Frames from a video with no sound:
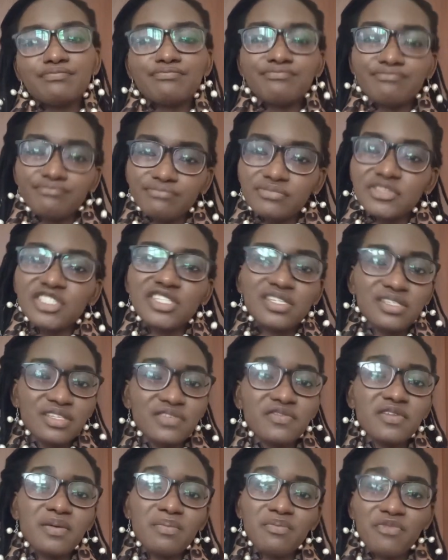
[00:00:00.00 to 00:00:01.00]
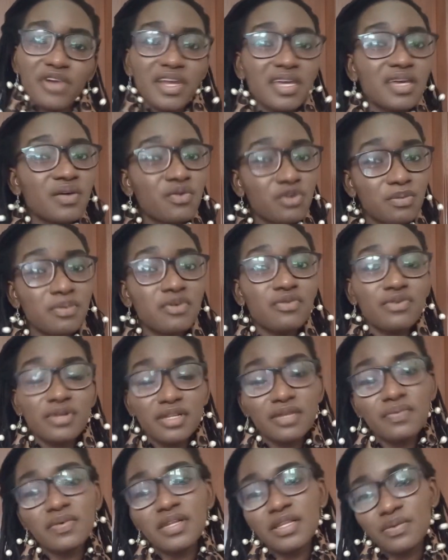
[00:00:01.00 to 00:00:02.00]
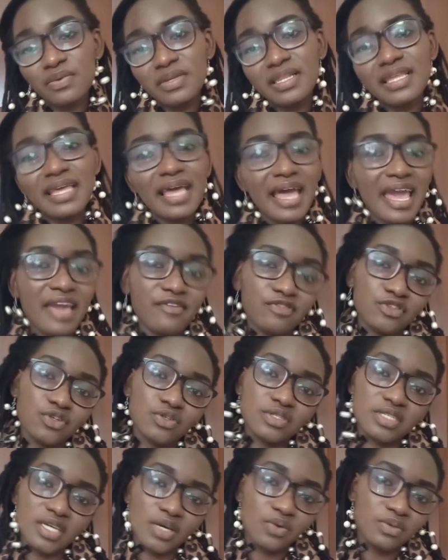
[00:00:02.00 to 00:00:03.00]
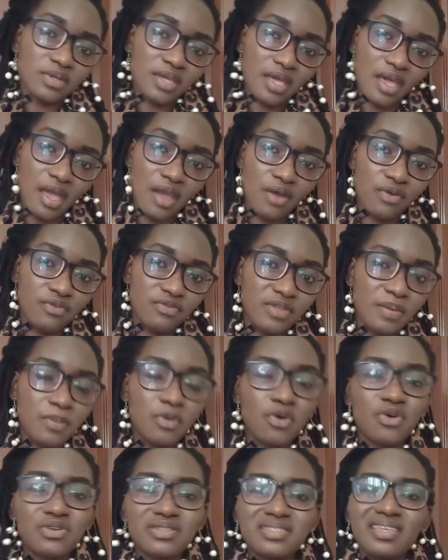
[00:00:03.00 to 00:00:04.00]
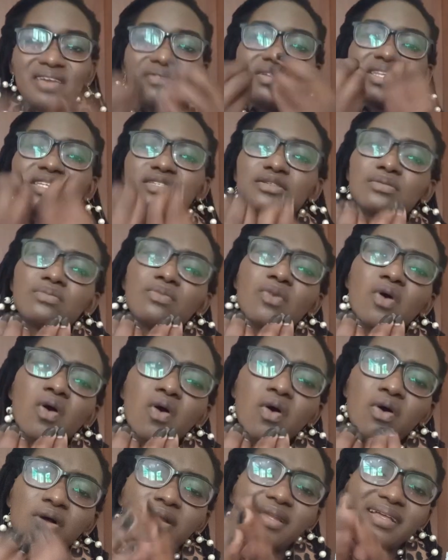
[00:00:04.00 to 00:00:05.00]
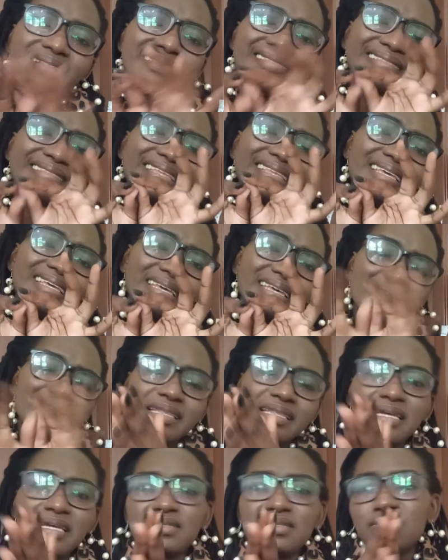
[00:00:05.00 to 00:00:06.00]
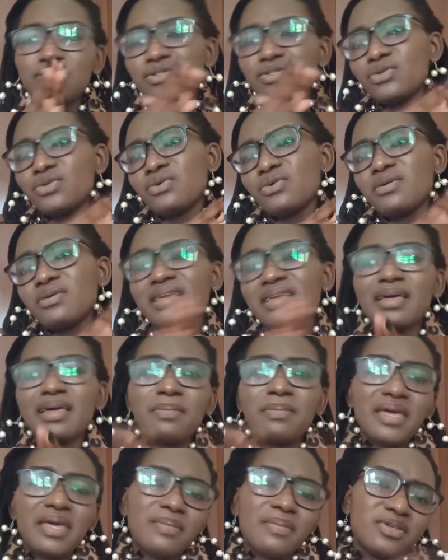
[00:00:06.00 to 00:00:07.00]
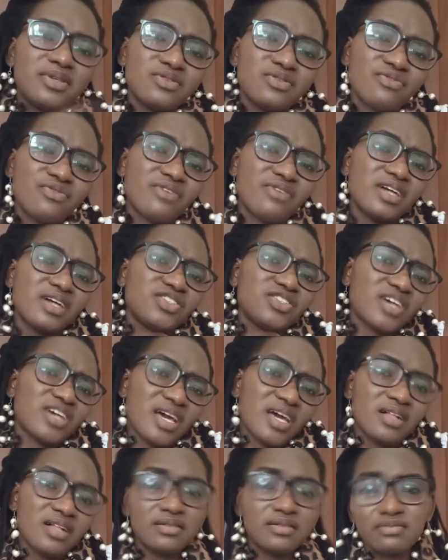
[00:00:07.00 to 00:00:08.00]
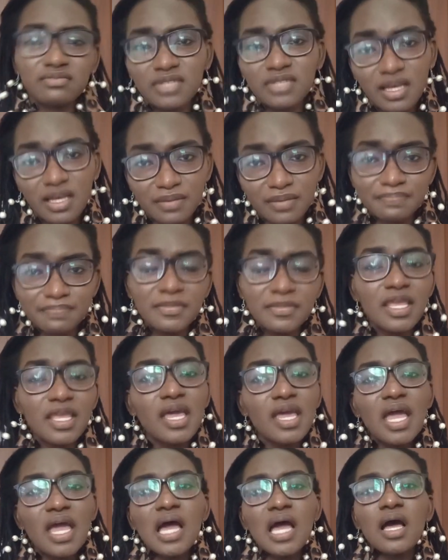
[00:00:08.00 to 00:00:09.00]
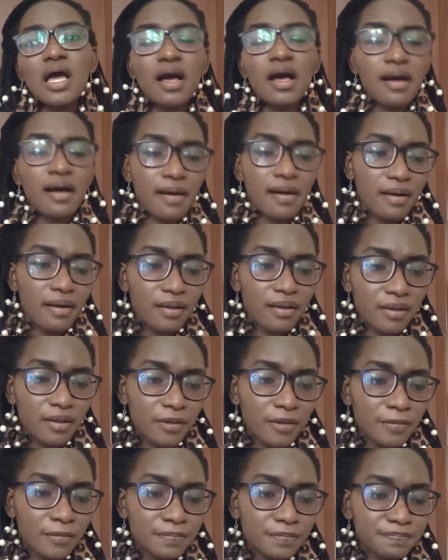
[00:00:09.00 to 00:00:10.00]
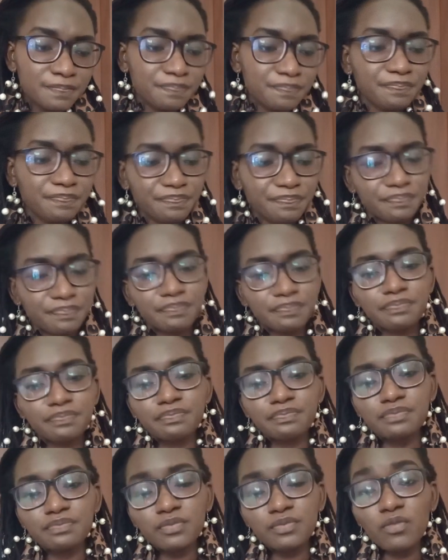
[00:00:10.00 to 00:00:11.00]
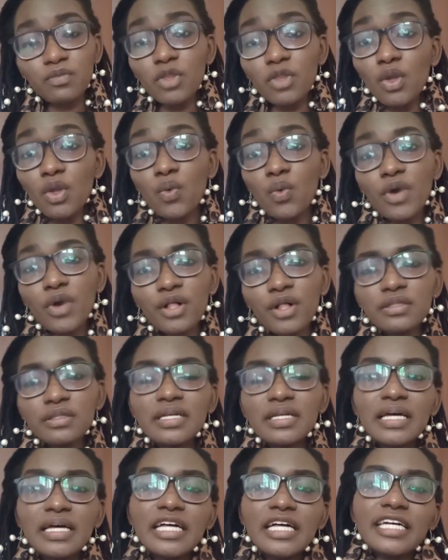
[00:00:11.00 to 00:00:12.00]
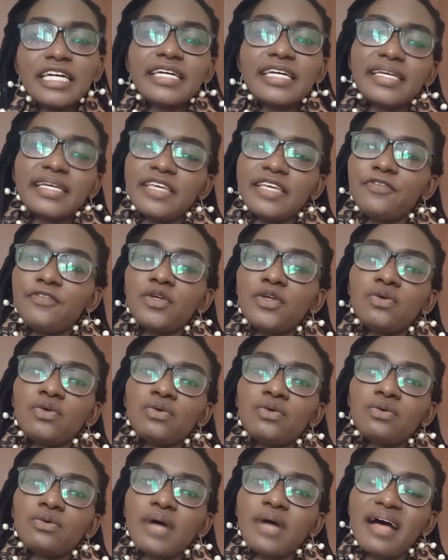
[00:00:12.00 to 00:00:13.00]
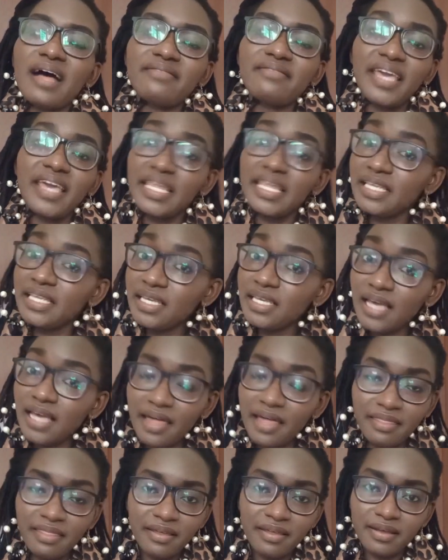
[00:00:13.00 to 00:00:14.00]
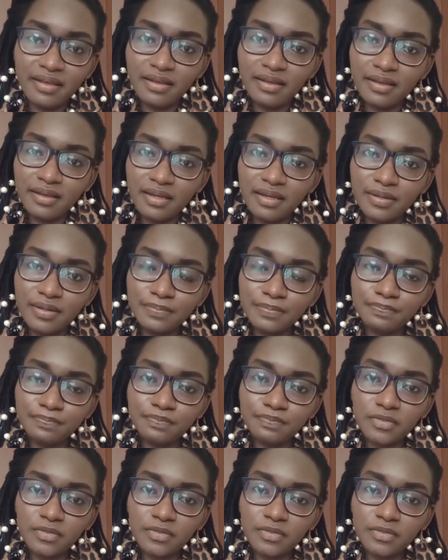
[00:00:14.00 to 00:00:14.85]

chance of them breaking would be really, really, really high if you don't take good care of them, because they're really small and thin and like a baby, so fragile. Yeah. Um. Well, if you have any other